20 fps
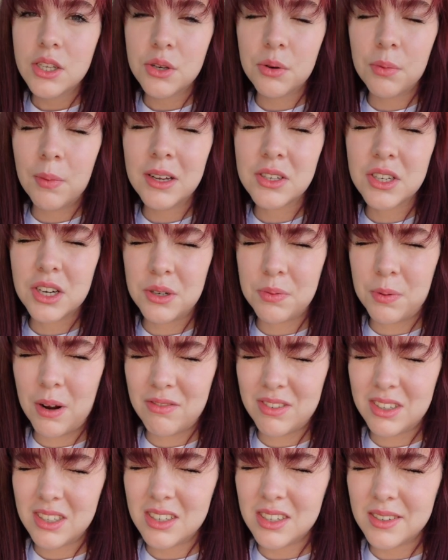So we're about to go to
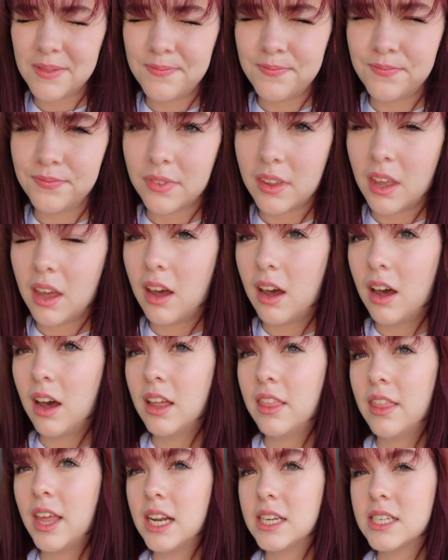breakfast.
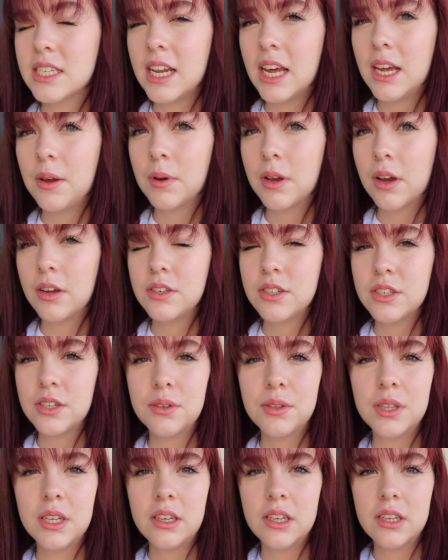And then today we're going
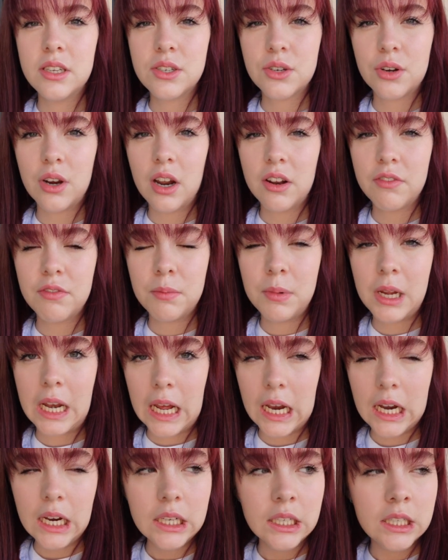to the Sagrada
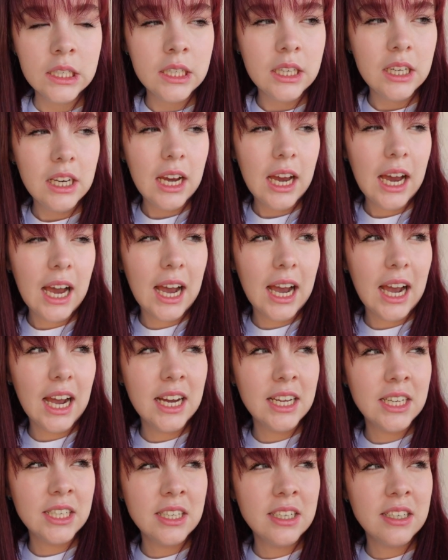Familia.
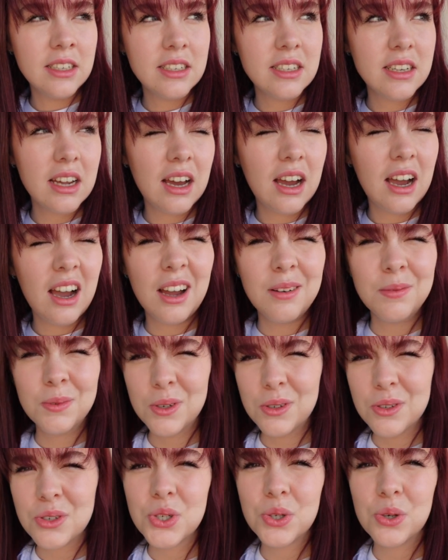And I'm
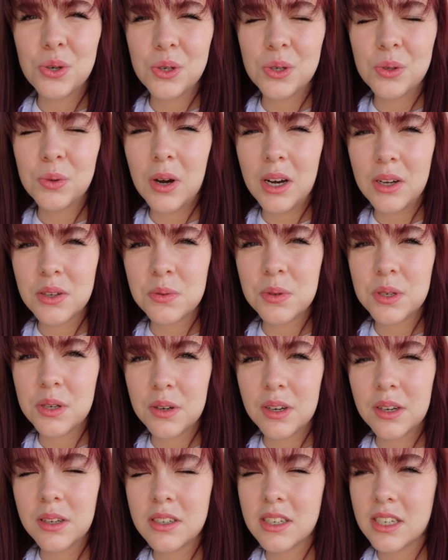not sure what else we're
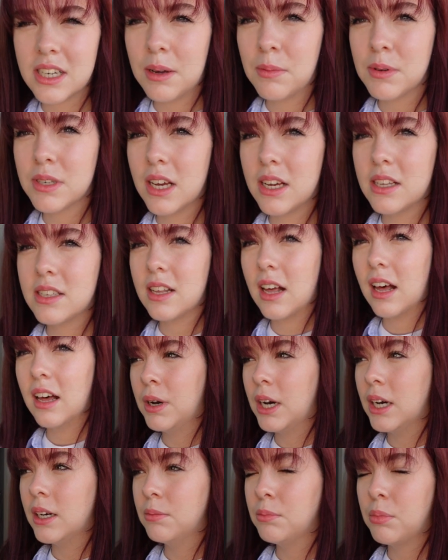doing today besides that,
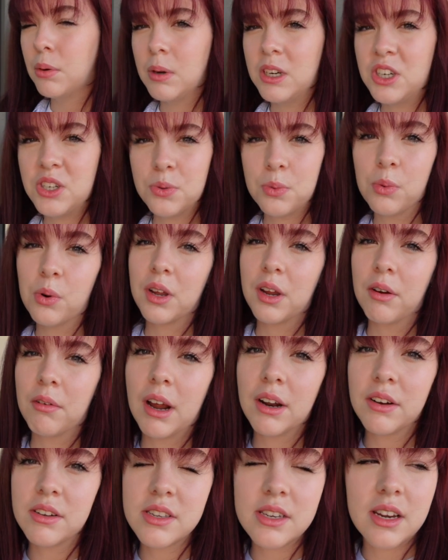but probably just walking
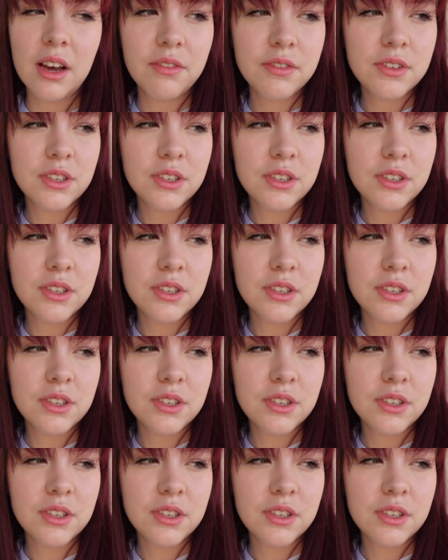around and stuff.